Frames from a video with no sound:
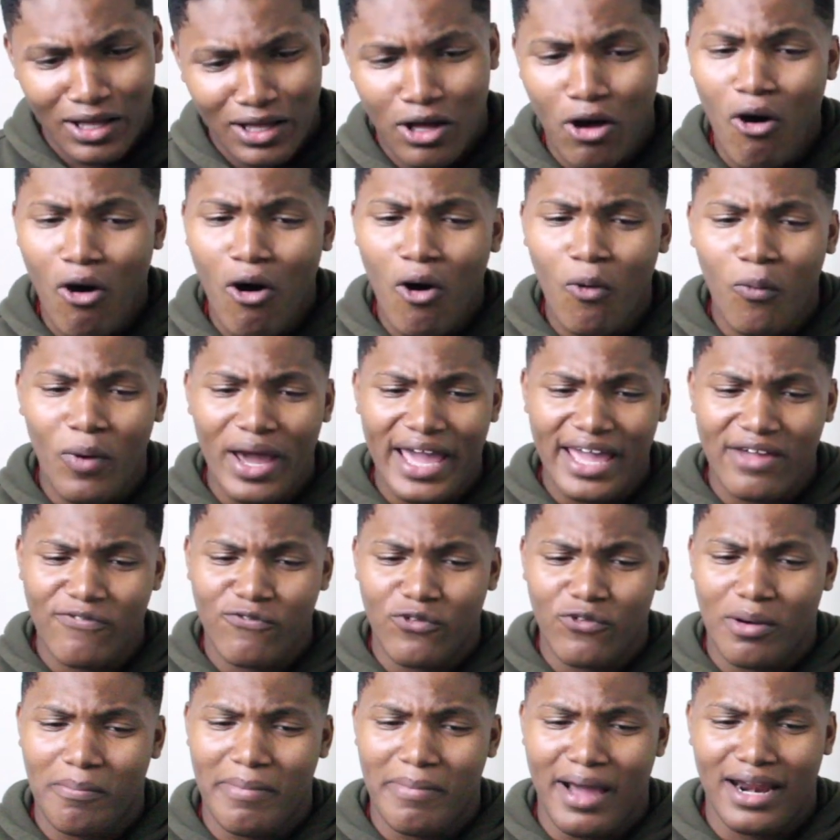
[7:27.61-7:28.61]
Go away
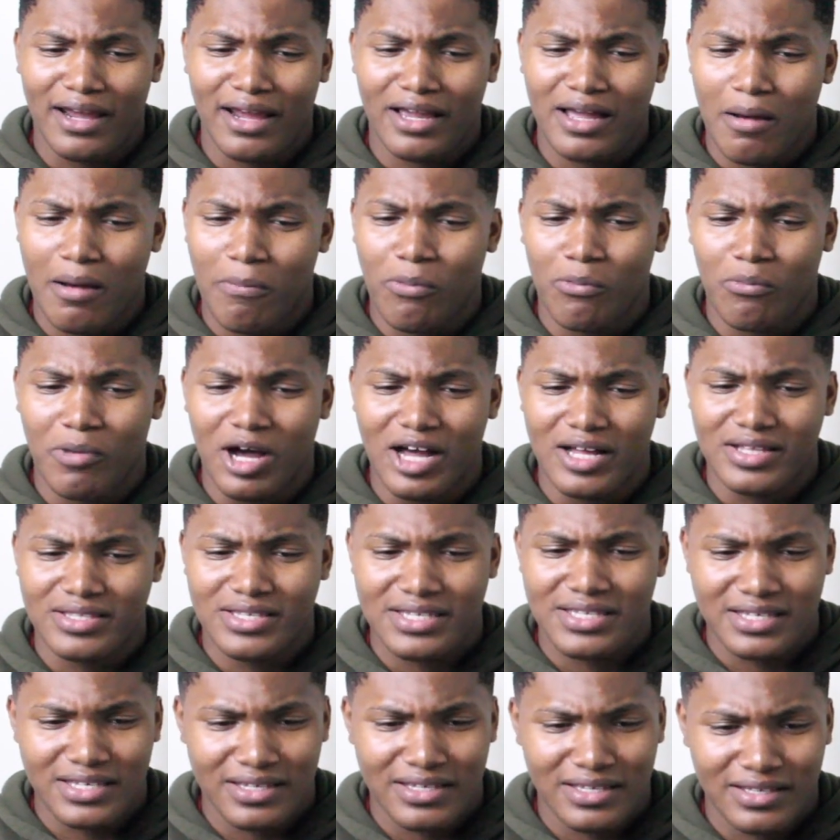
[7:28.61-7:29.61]
for about a couple
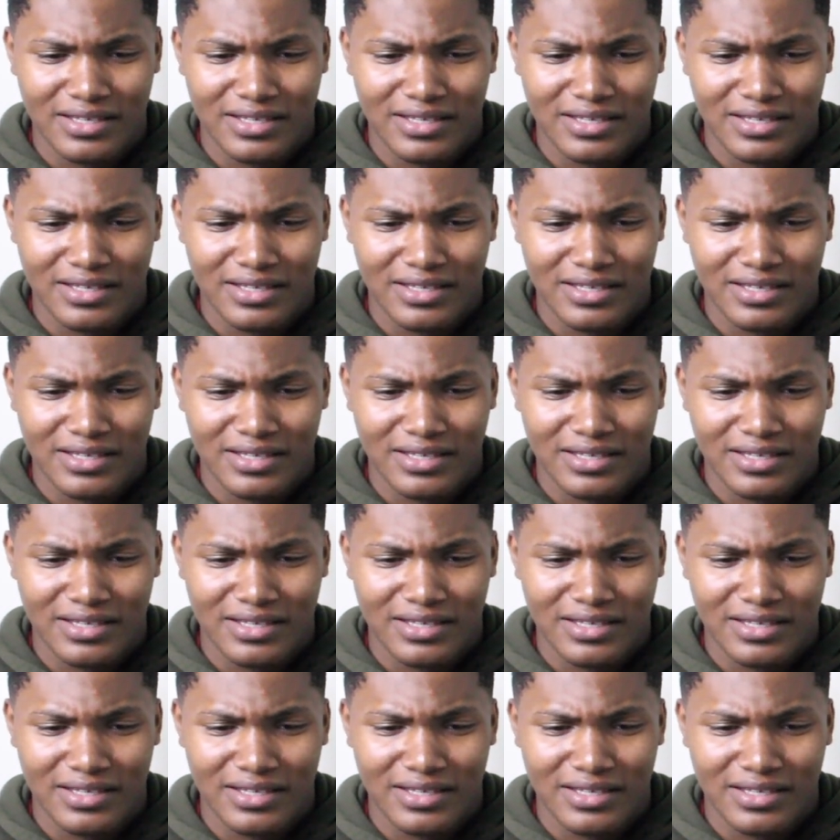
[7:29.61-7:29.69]
months.